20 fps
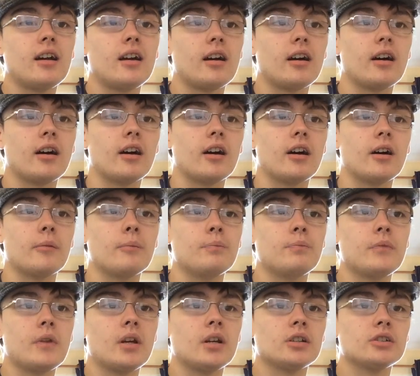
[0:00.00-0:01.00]

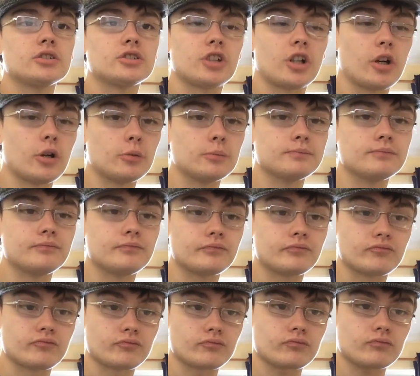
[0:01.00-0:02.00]
Um, so
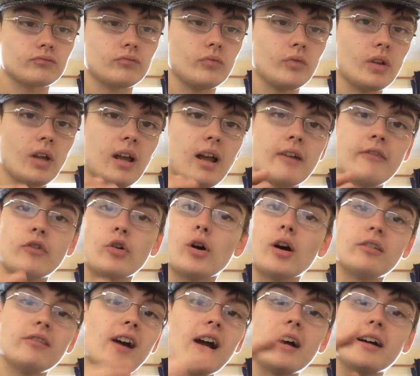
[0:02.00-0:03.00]
I
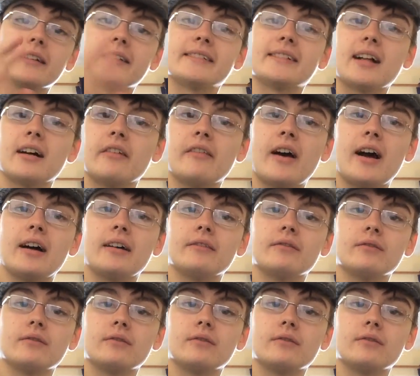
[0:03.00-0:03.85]
thought, right, I'll sell that